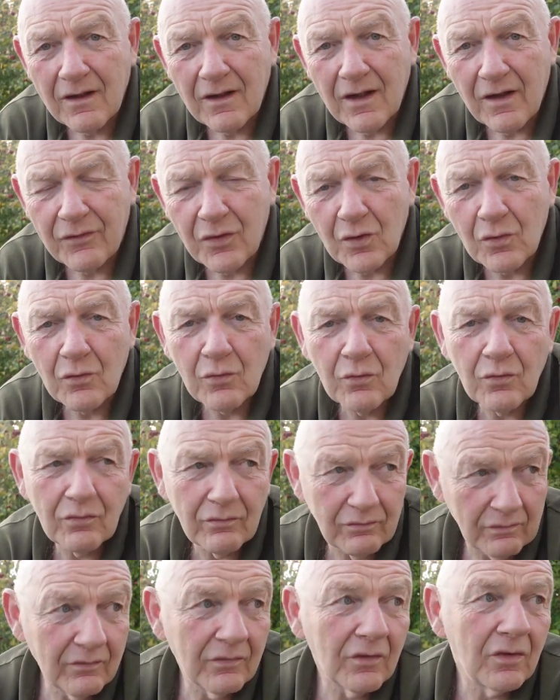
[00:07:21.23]
If you,
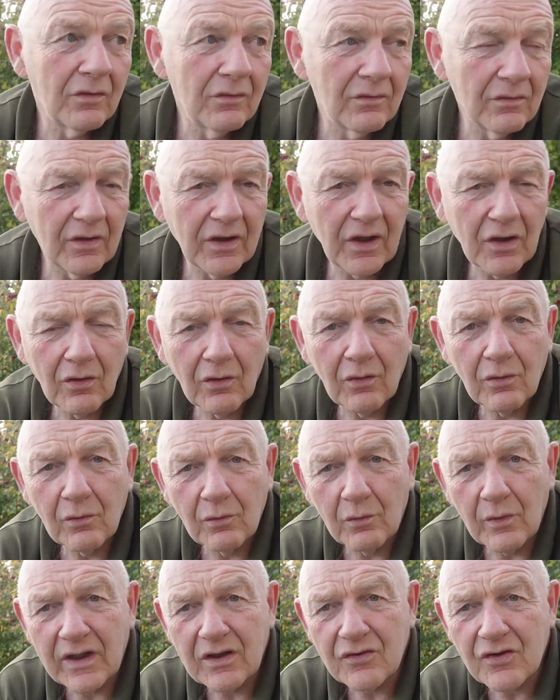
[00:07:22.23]
you know,
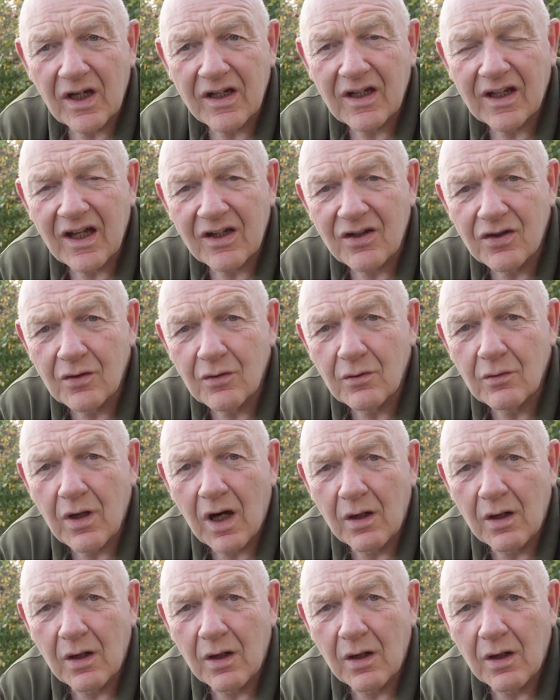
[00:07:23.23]
we try to get you